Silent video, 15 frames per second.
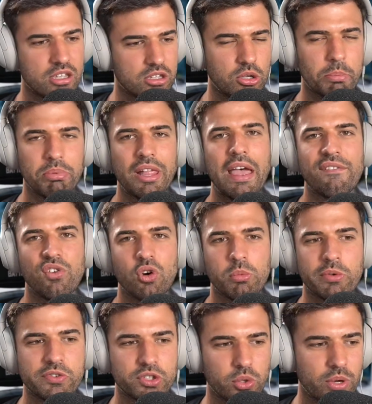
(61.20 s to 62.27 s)
your platform of
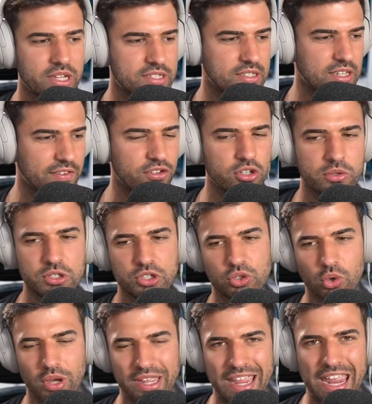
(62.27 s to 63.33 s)
choice if you
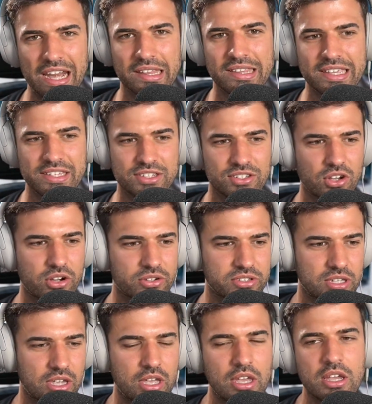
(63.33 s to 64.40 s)
enjoy any of these songs.
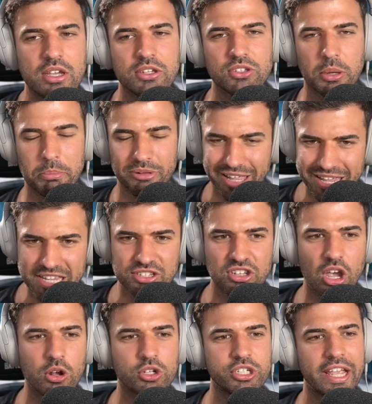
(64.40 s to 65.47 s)
So please go
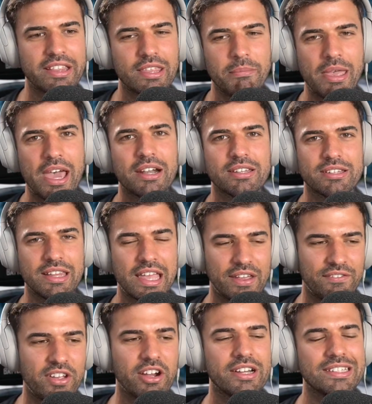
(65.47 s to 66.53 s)
and check them out. They are
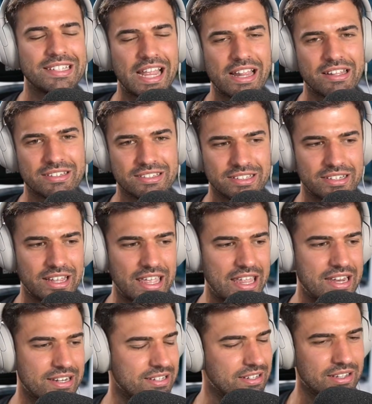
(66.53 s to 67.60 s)
very talented
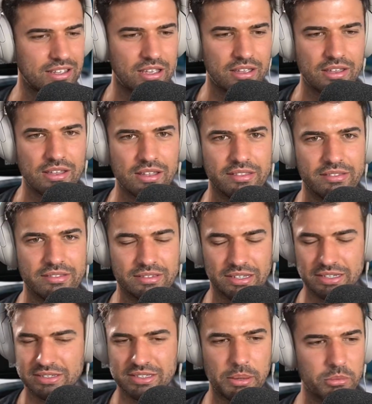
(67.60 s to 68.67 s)
and
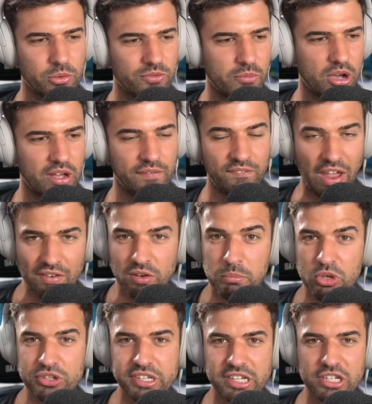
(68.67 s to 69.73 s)
some of my favorite
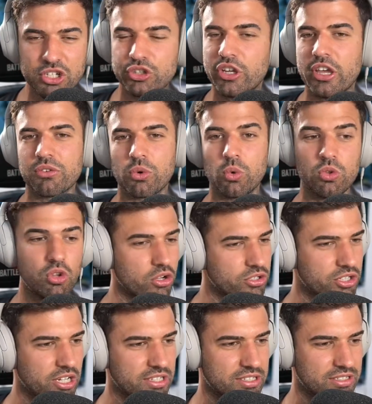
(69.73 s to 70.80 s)
music in general, not
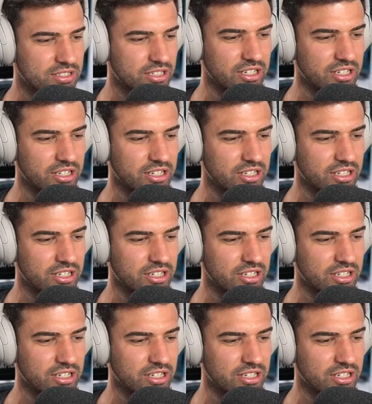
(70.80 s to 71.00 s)
just,